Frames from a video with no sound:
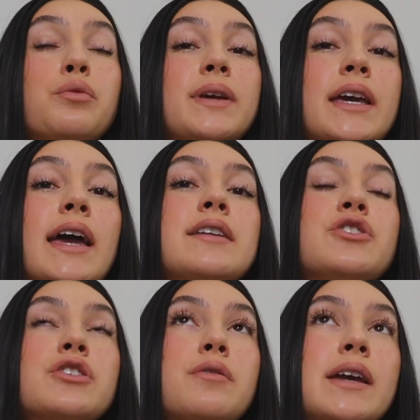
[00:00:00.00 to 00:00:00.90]
weekend
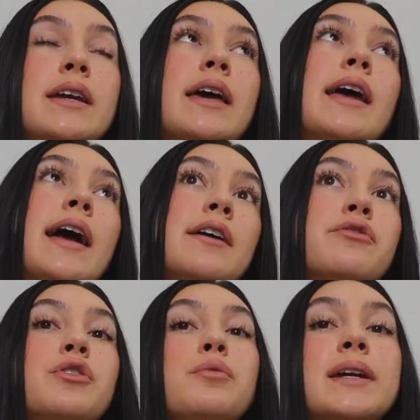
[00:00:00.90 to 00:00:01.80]
just so I can get ahead
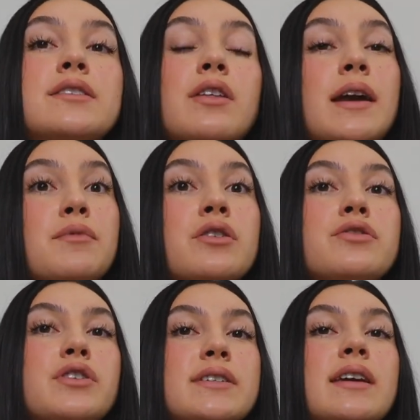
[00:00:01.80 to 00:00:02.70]
for the week so that I'm not
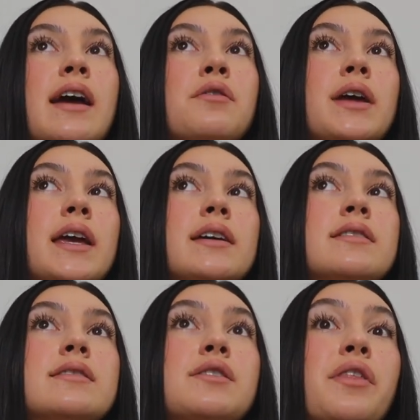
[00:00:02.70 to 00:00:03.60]
stressing out
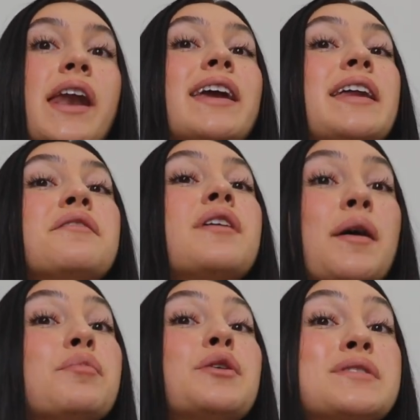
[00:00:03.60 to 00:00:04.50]
and so that I can
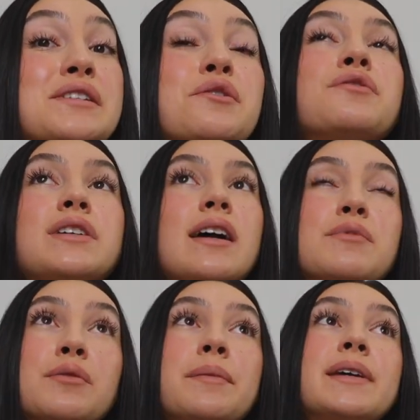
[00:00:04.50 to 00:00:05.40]
upload still three
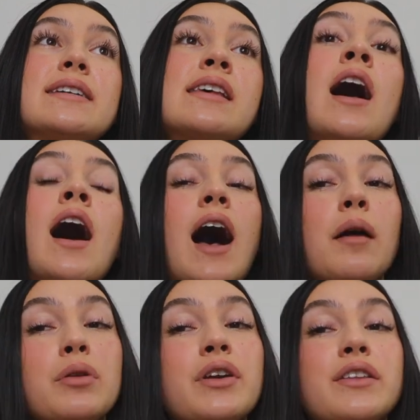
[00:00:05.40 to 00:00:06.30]
times a week because
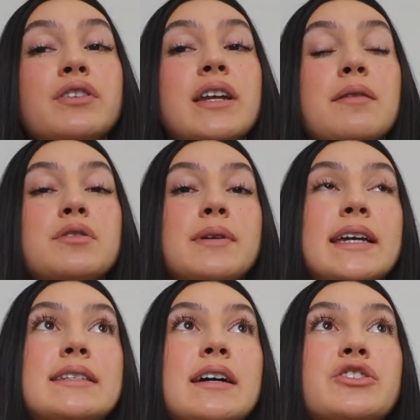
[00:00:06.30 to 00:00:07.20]
uploading three times a
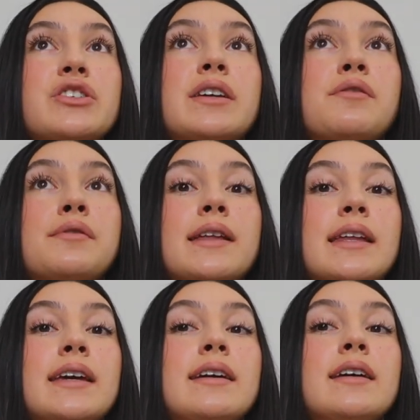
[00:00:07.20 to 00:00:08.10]
week is actually
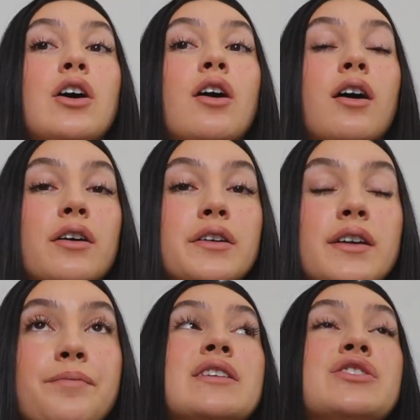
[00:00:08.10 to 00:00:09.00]
really
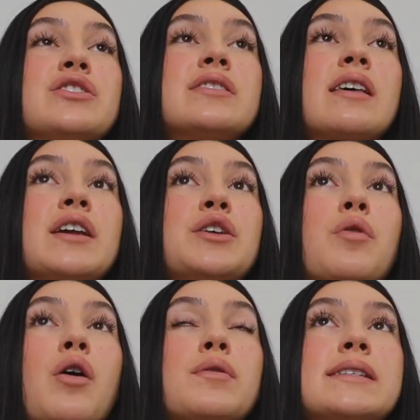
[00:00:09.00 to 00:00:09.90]
hard it's just like you
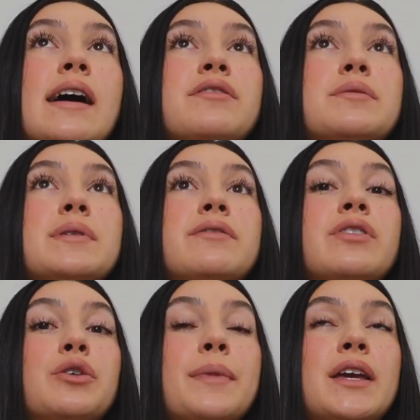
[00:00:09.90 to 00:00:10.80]
always have to be
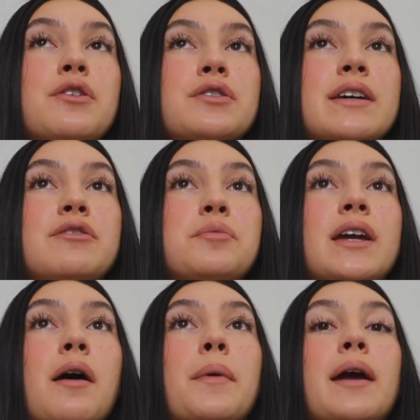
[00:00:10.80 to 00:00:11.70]
filming you always have to be
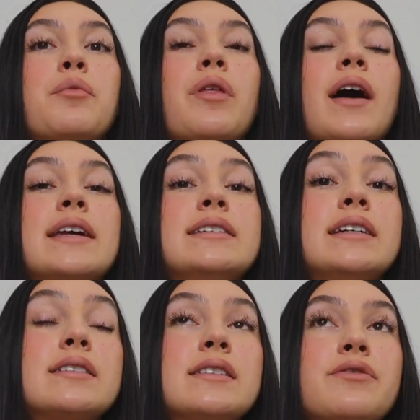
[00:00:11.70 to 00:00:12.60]
coming up with
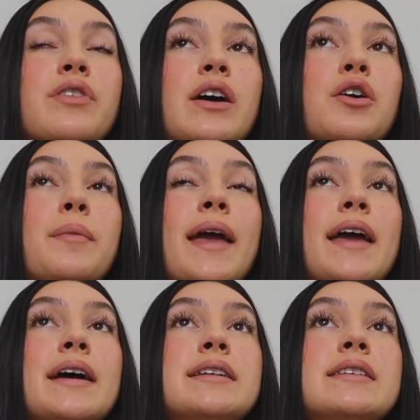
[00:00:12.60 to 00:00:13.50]
ideas to film
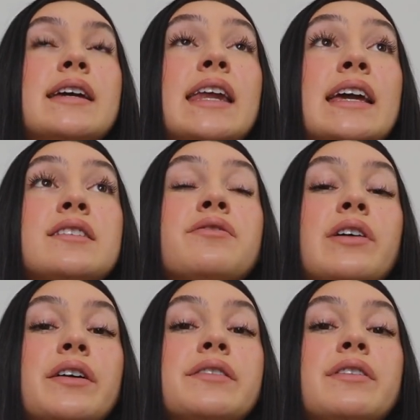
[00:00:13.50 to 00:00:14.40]
and it is
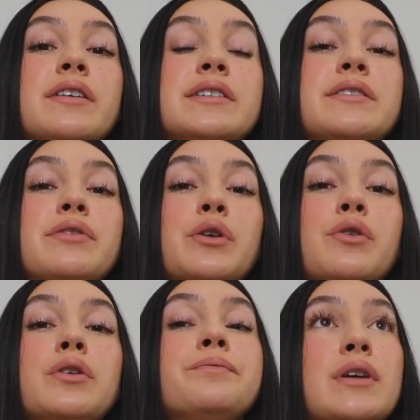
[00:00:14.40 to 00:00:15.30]
very very
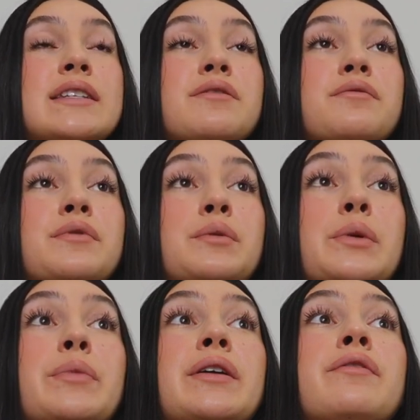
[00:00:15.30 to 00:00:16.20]
difficult it's, it
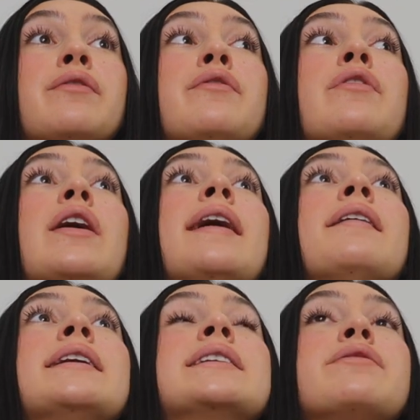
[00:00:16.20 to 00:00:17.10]
would be
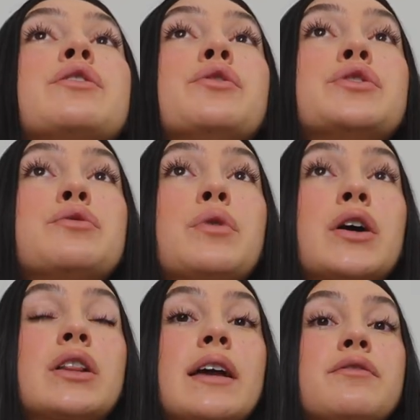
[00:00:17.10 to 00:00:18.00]
very difficult to
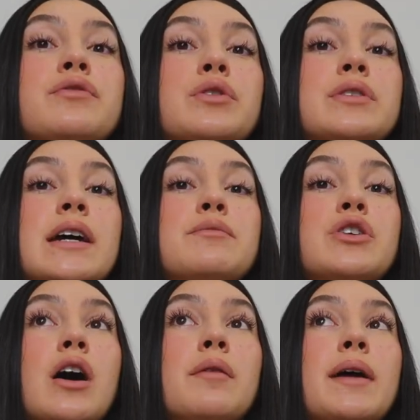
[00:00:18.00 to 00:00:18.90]
work like a full-time
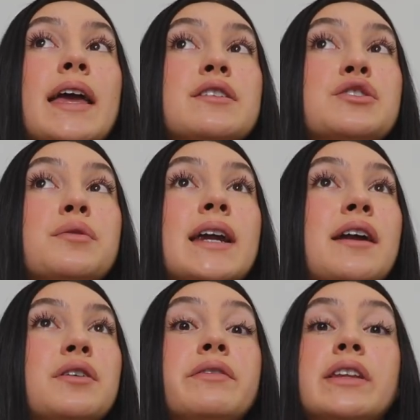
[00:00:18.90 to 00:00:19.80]
job and do it. I
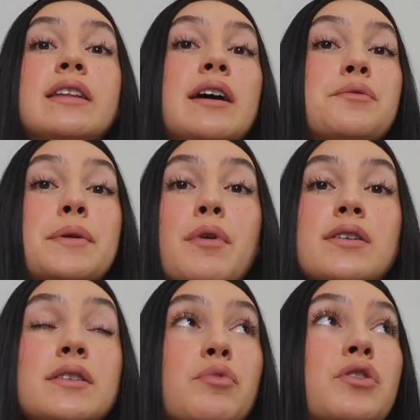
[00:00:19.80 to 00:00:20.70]
don't even think that would be
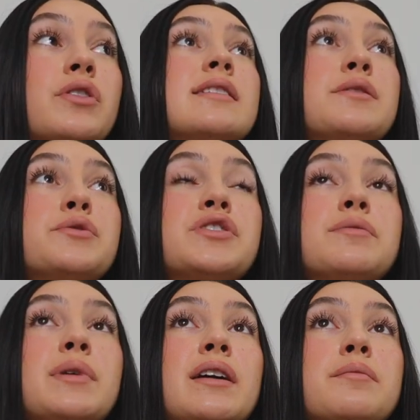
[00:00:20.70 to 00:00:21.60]
possible because it would
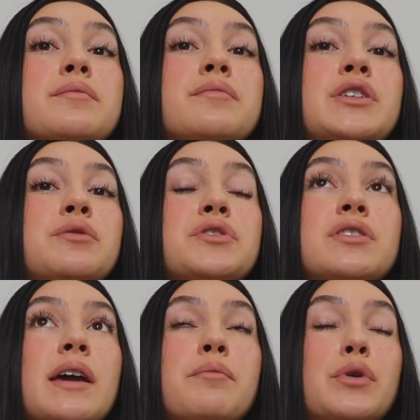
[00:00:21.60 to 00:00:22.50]
just become, you would
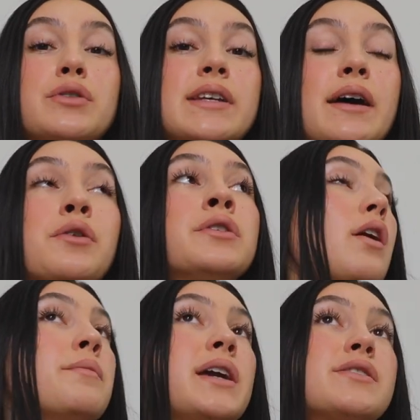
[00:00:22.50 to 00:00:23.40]
just get burnt out
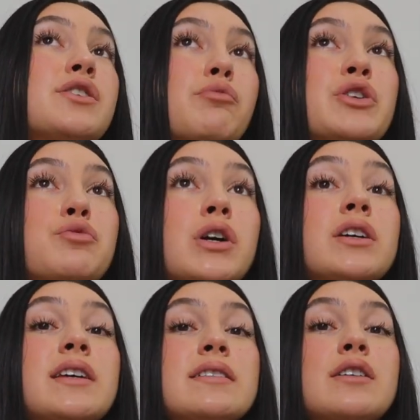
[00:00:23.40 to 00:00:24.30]
because so much
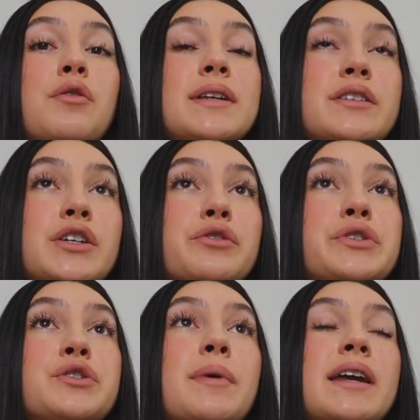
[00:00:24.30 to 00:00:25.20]
work does go into
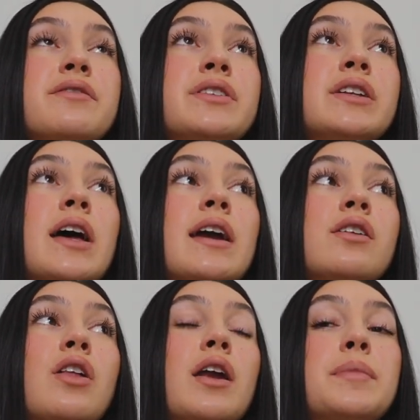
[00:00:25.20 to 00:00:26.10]
YouTube and I feel like a
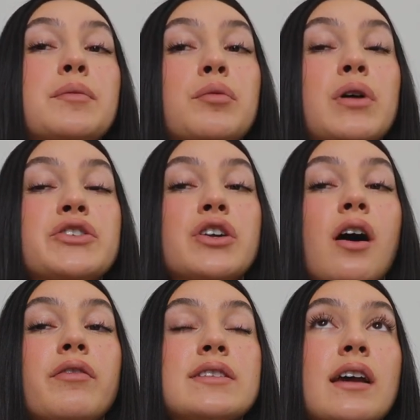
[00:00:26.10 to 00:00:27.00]
lot of people brush it
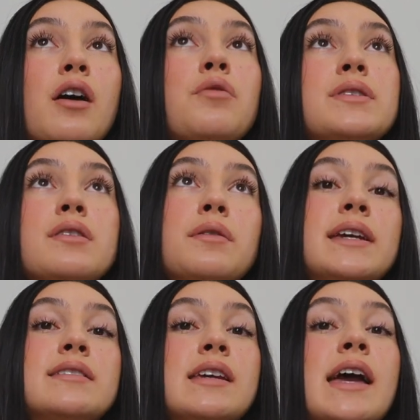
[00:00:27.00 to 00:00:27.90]
off as like, oh, it's so
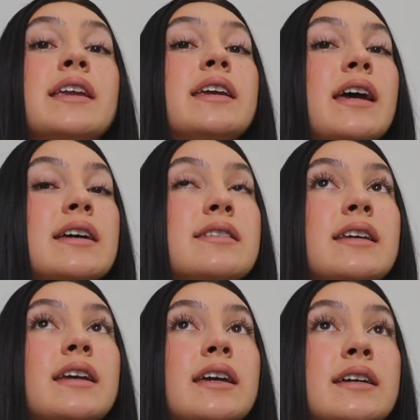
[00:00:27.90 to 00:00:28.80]
easy. And yes,
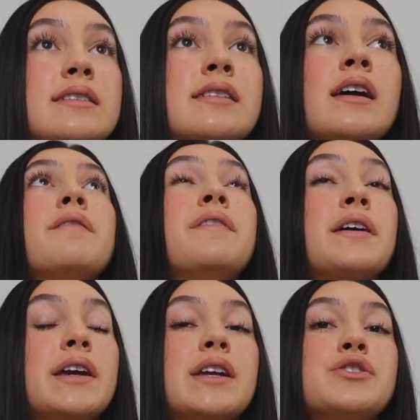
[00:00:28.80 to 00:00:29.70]
it is
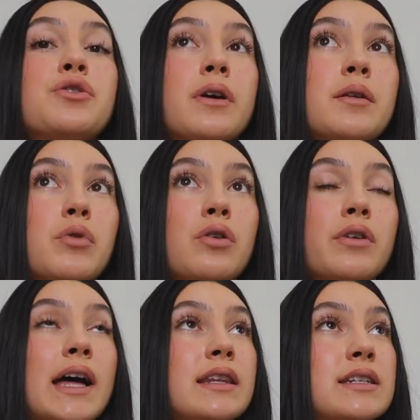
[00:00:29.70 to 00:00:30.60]
very enjoyable,
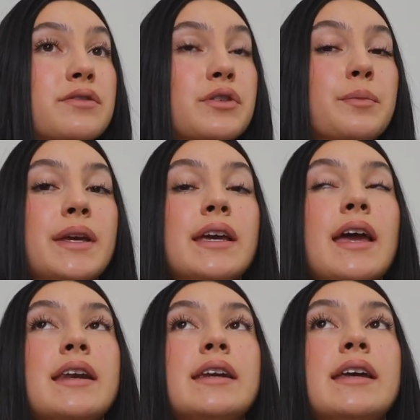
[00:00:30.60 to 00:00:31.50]
at least for me,
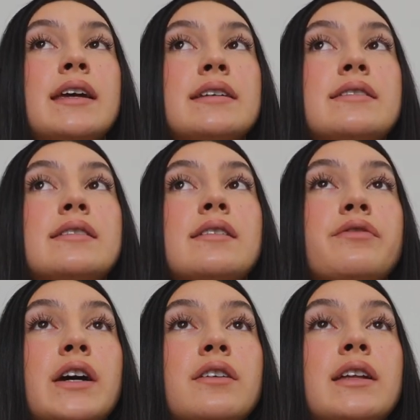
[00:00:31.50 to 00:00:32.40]
and it is
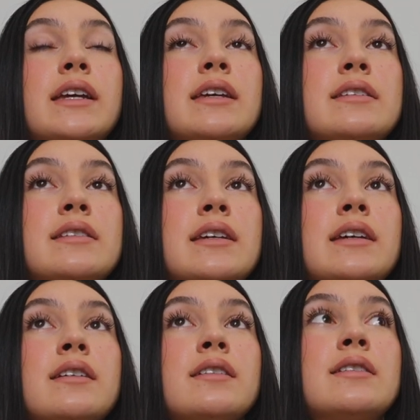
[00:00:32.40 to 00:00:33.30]
fairly
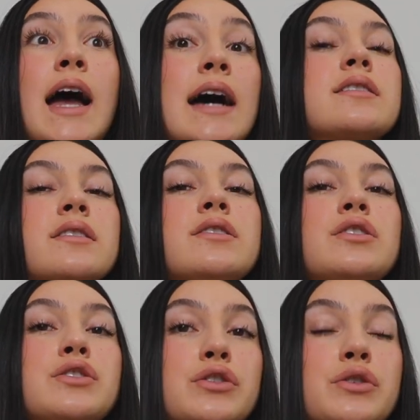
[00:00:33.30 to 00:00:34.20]
easy tasks
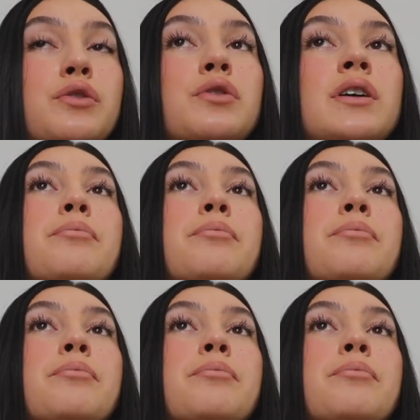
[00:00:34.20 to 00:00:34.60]
to do.